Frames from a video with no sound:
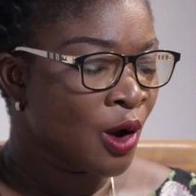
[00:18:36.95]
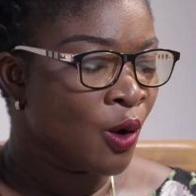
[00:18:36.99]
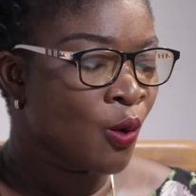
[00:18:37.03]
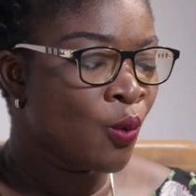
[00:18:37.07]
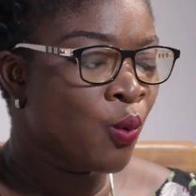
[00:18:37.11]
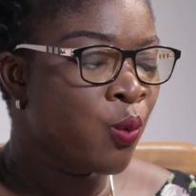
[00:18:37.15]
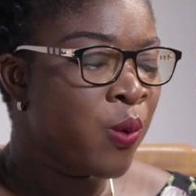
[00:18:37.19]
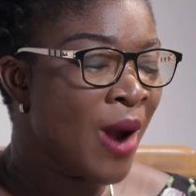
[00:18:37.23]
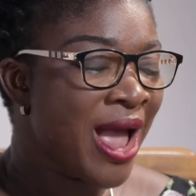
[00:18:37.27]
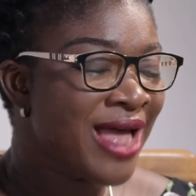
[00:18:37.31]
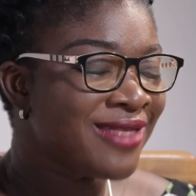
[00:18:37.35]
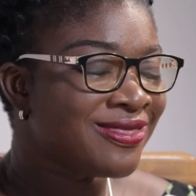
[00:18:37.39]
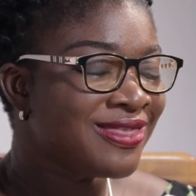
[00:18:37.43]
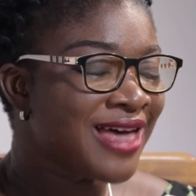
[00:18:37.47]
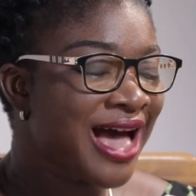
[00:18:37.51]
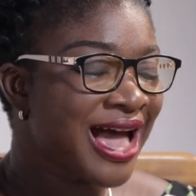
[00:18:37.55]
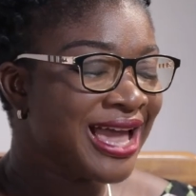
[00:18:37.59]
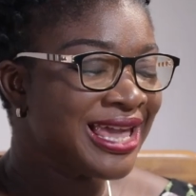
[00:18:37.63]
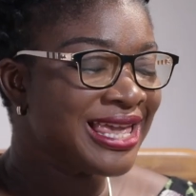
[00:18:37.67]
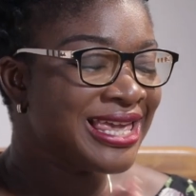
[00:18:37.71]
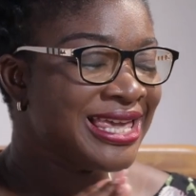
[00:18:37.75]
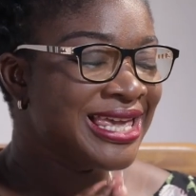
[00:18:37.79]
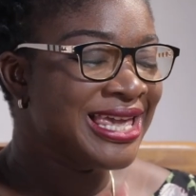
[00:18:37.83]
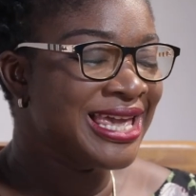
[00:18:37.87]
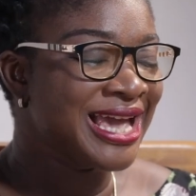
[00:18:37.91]

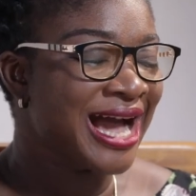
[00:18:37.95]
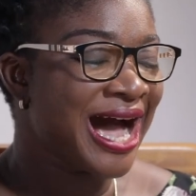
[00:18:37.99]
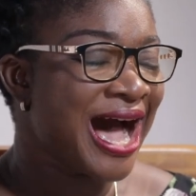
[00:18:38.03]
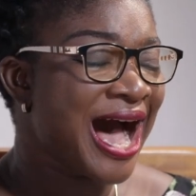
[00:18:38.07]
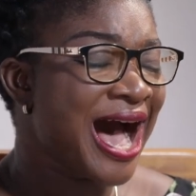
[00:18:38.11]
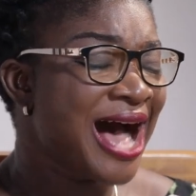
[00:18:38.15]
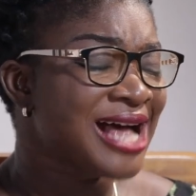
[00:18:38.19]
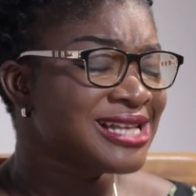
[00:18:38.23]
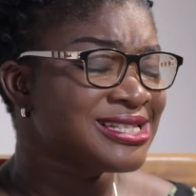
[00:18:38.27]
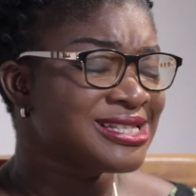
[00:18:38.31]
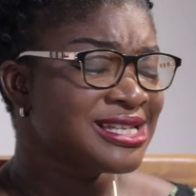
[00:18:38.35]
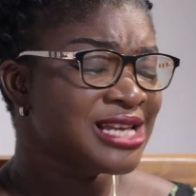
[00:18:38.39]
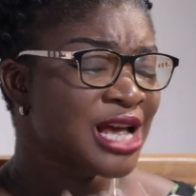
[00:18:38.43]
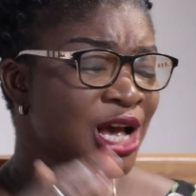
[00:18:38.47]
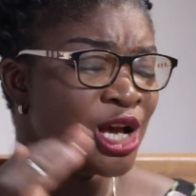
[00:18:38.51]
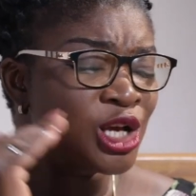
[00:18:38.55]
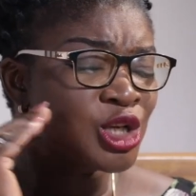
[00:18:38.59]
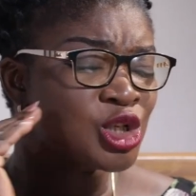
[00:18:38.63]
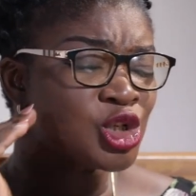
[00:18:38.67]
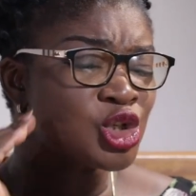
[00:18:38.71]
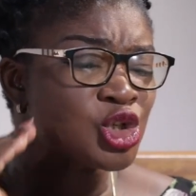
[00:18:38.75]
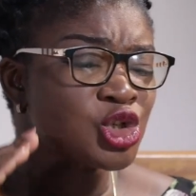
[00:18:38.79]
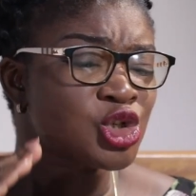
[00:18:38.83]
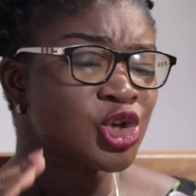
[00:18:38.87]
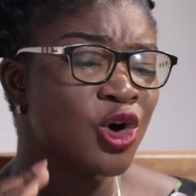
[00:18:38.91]
whether he has
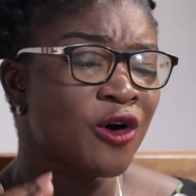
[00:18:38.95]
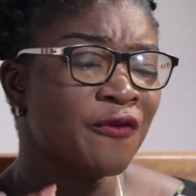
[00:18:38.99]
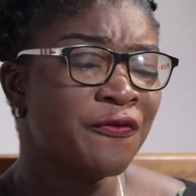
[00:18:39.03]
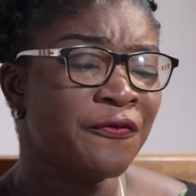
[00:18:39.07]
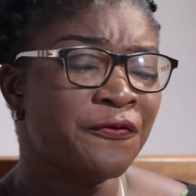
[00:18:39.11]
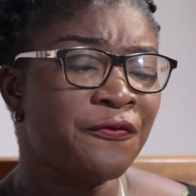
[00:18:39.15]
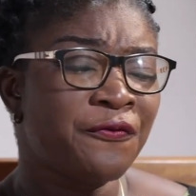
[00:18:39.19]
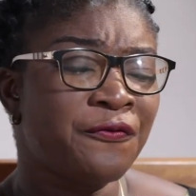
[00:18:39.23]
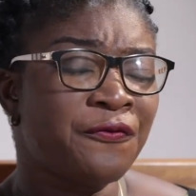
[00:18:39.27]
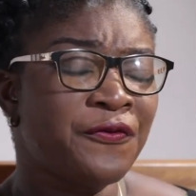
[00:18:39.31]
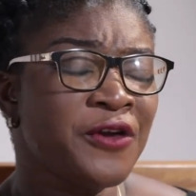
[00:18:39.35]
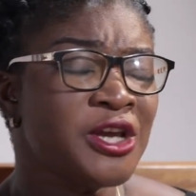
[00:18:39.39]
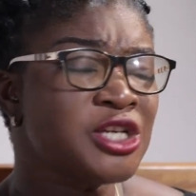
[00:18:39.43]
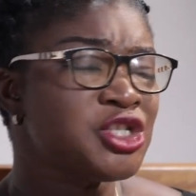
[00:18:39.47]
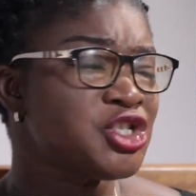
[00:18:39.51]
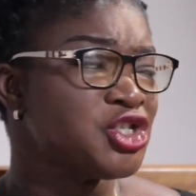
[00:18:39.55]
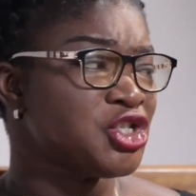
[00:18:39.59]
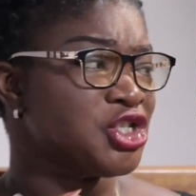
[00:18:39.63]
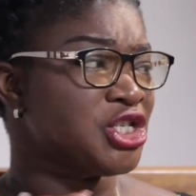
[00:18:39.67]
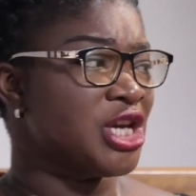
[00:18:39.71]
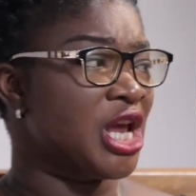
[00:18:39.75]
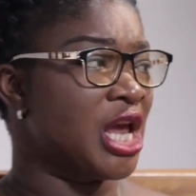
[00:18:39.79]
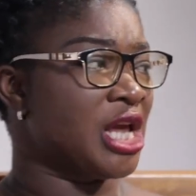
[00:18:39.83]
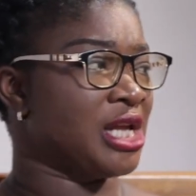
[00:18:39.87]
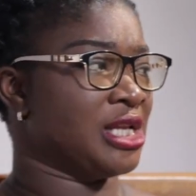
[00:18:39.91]

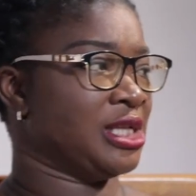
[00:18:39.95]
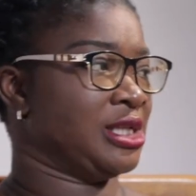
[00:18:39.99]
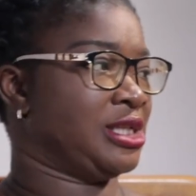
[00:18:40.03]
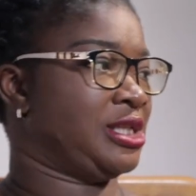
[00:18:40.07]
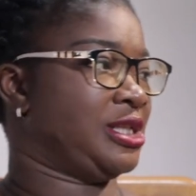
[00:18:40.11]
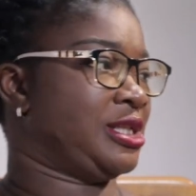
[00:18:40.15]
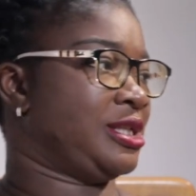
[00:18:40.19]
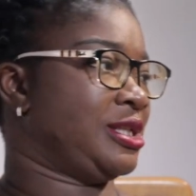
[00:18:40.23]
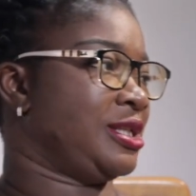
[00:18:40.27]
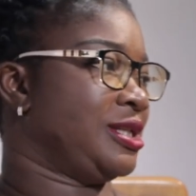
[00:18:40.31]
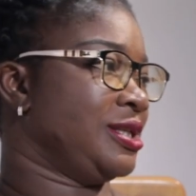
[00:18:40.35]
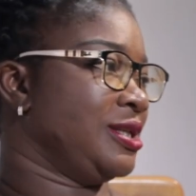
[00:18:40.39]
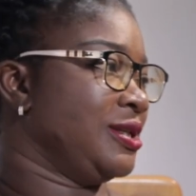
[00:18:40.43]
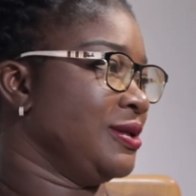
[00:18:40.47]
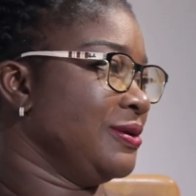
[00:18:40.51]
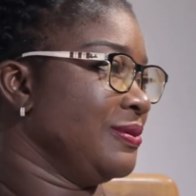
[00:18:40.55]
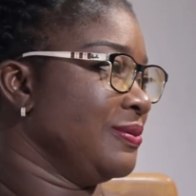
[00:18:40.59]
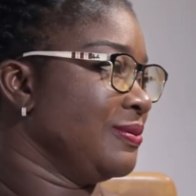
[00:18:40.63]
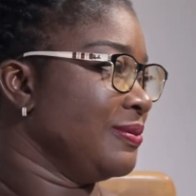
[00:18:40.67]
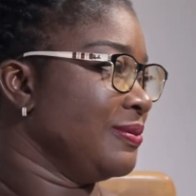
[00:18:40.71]
sufficient